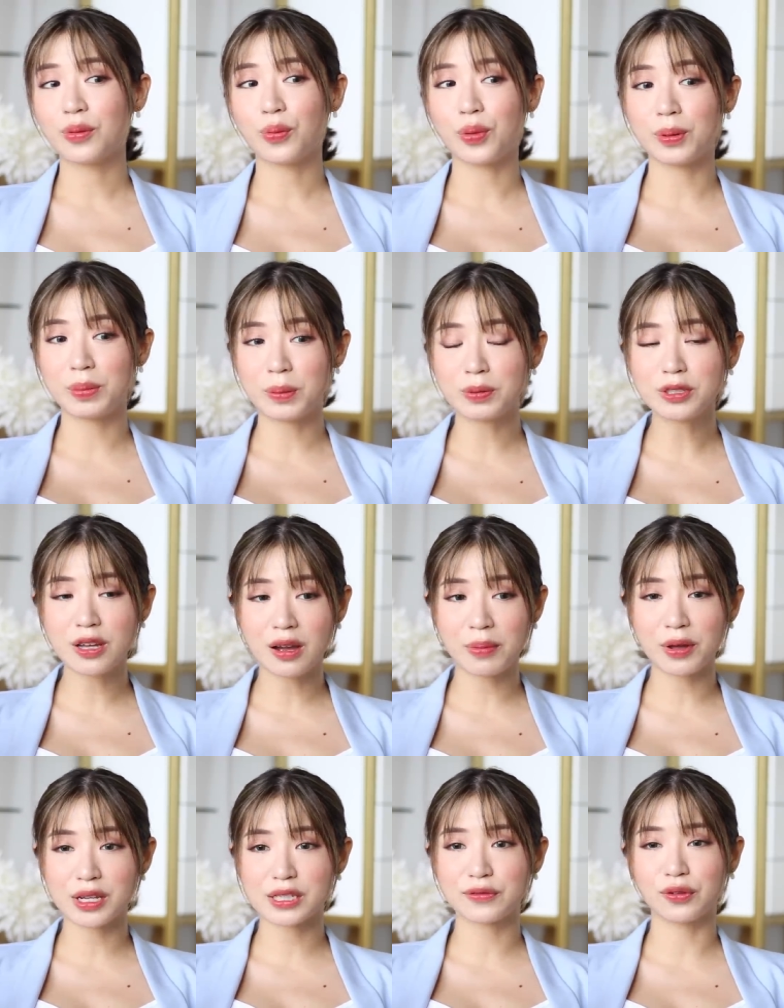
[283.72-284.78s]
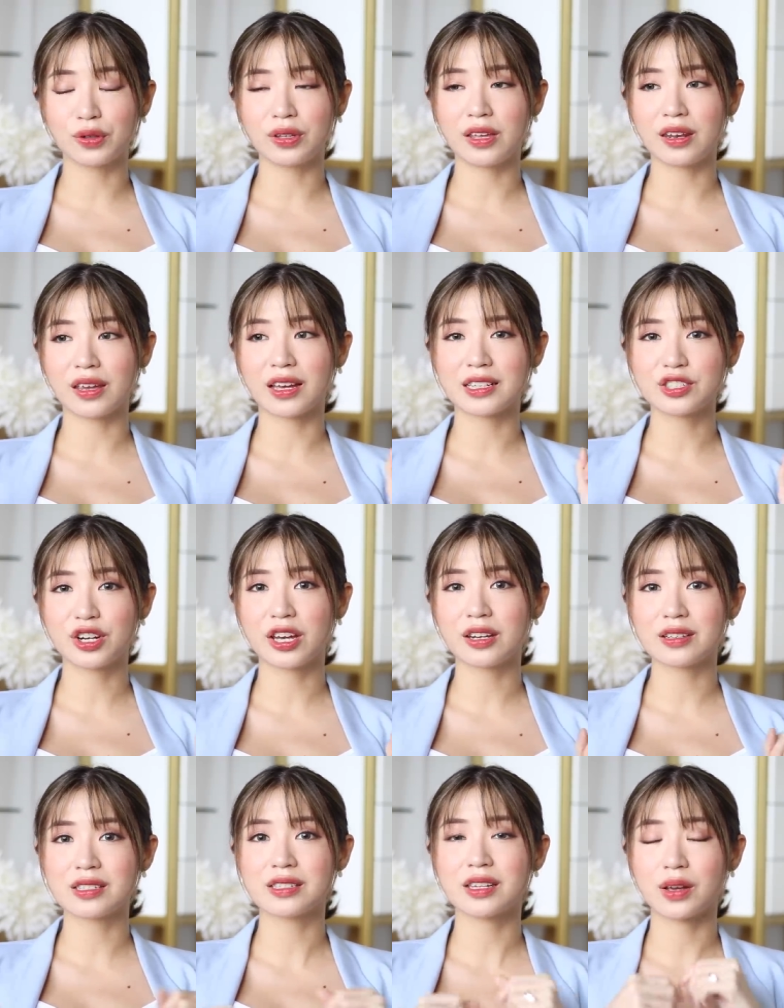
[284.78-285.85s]
when people talk about exfoliating, I try
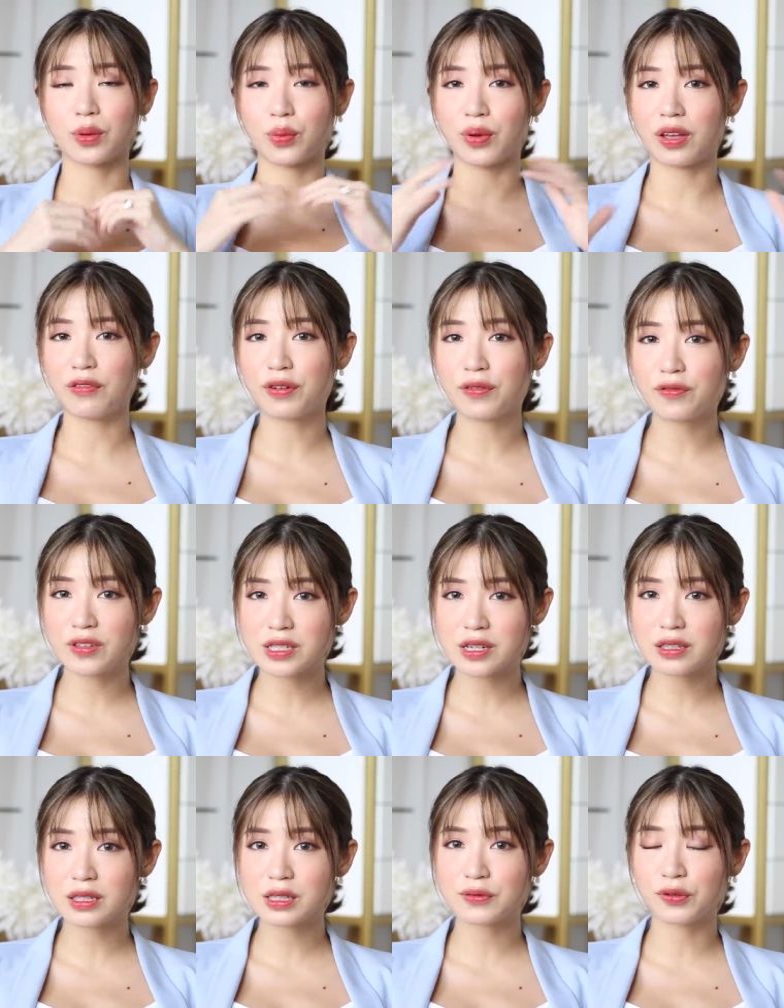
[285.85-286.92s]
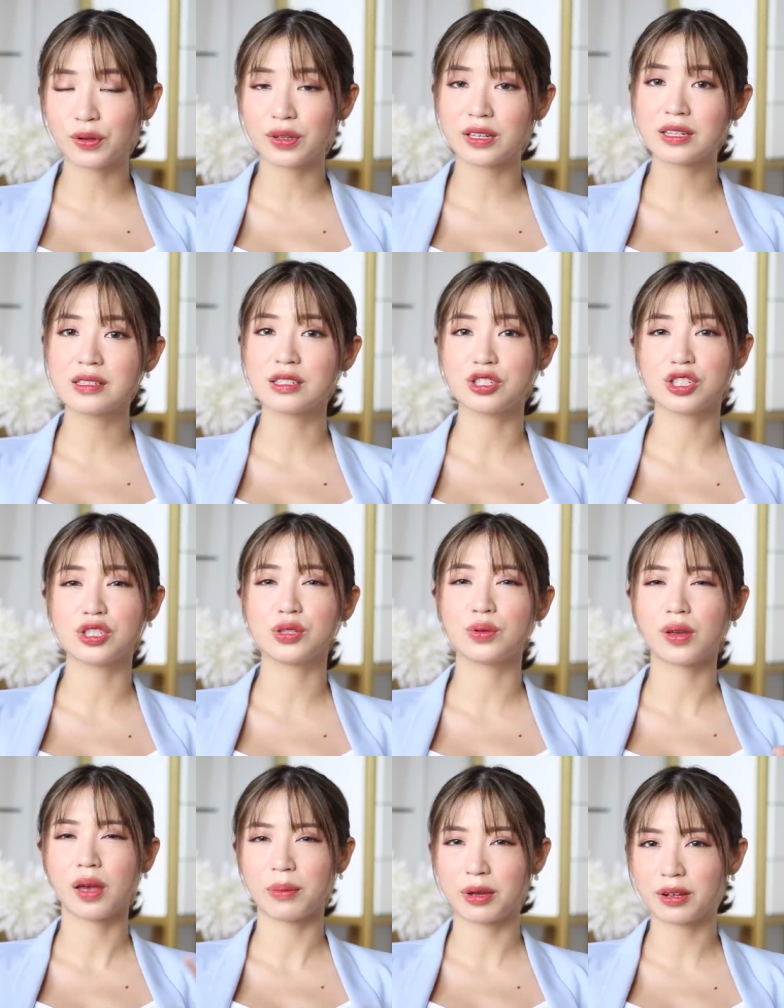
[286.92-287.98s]
to stay away from physical exfoliants and just
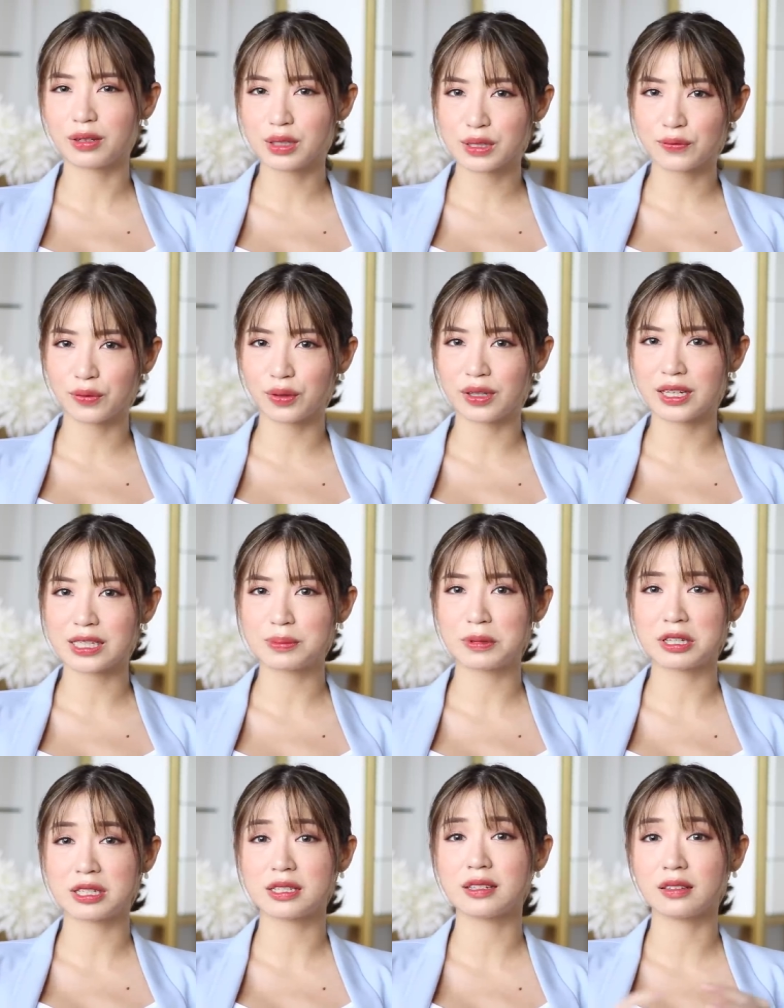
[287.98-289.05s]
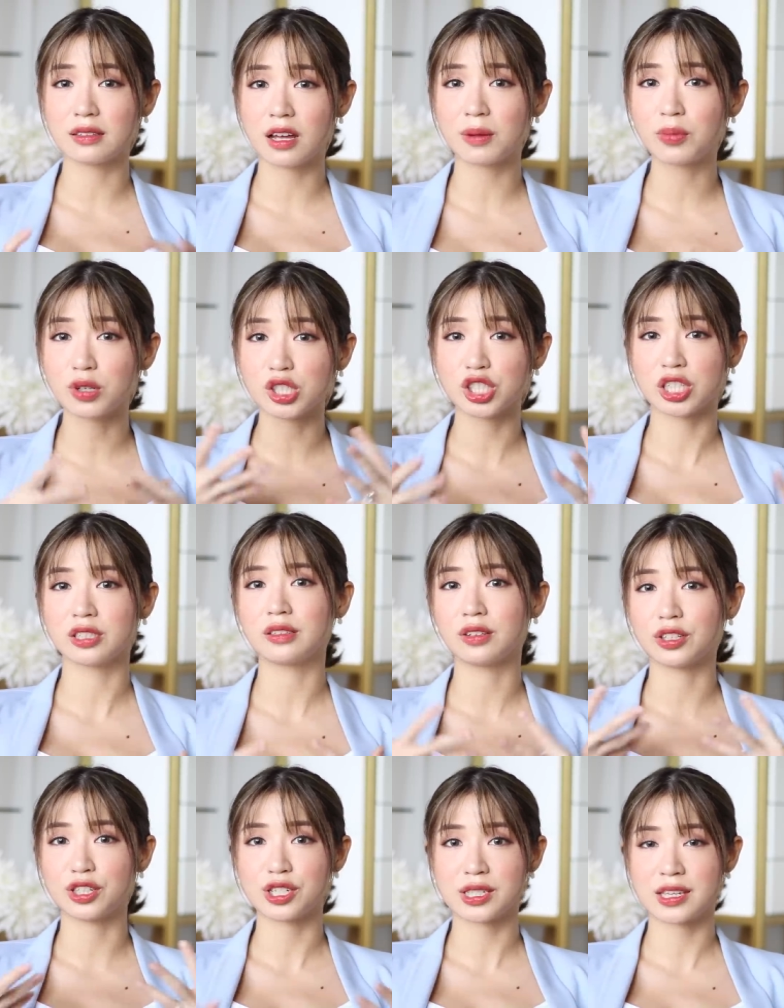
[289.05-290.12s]
do chemical exfoliants because it's a lot more gentle
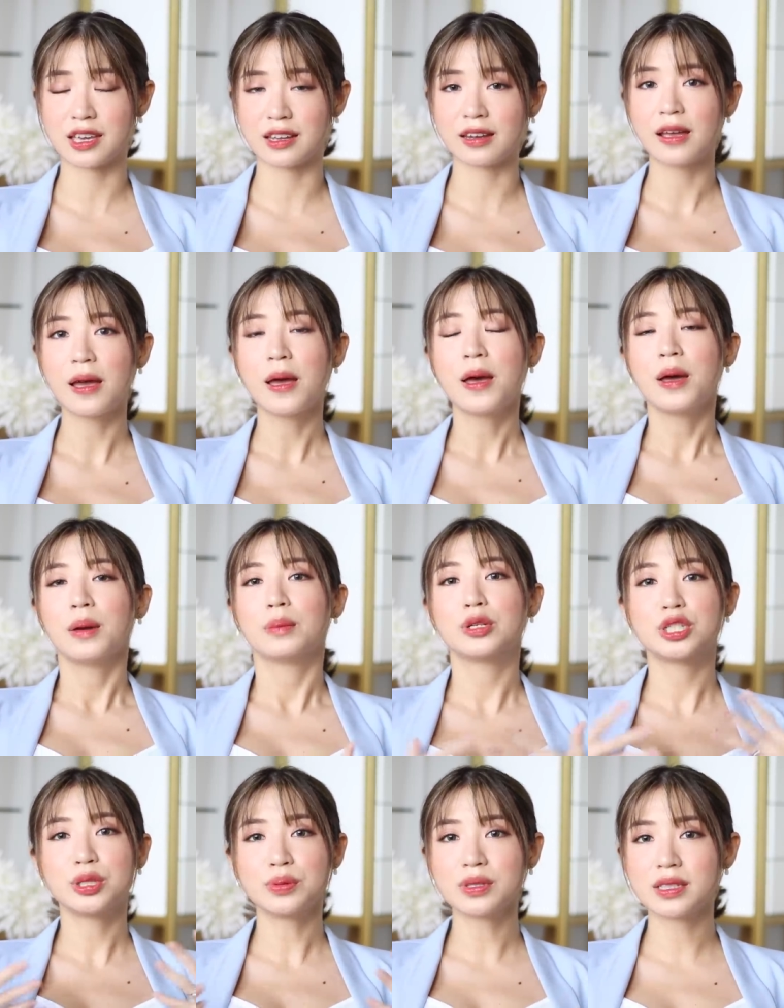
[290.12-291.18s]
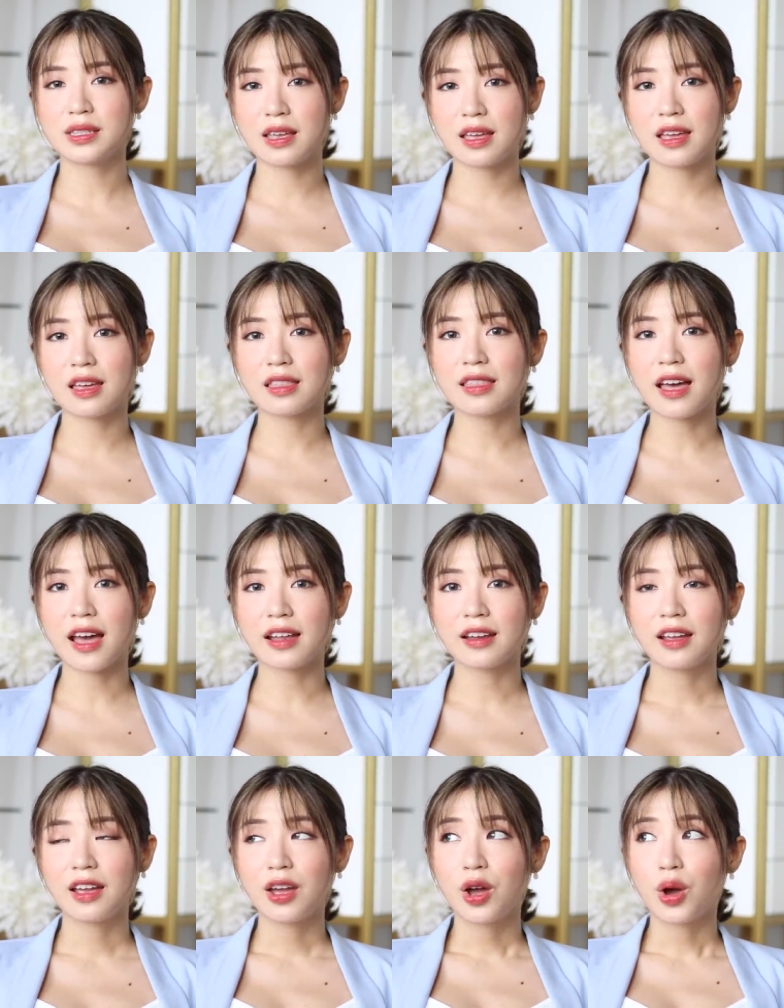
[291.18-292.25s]
on your skin. But she was saying that